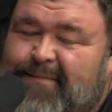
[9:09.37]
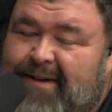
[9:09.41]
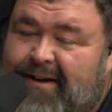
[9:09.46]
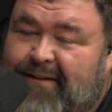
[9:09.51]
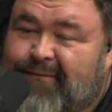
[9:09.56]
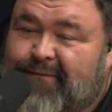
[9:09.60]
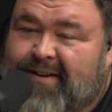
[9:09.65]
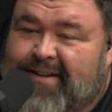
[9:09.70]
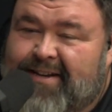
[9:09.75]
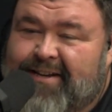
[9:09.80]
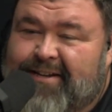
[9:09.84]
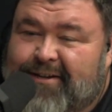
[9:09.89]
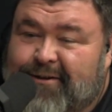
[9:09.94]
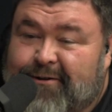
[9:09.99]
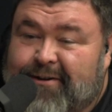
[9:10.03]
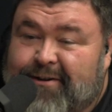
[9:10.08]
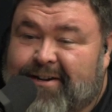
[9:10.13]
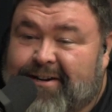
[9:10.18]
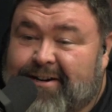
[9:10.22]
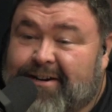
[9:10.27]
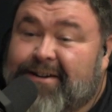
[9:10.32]
but my 52
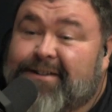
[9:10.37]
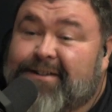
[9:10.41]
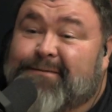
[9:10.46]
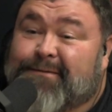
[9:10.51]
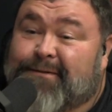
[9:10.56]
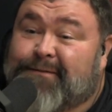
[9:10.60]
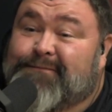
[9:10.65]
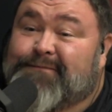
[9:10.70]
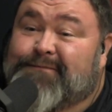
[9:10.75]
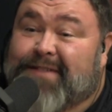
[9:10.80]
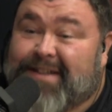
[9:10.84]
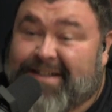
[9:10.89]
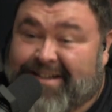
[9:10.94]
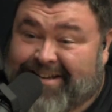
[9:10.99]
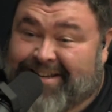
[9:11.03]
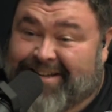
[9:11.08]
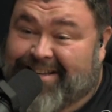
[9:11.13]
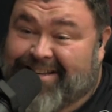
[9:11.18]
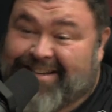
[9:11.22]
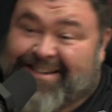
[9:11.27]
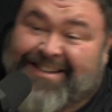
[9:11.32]
years were
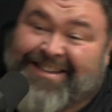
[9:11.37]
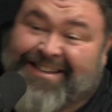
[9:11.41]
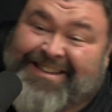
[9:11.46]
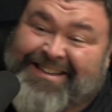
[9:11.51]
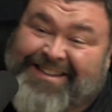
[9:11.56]
fun.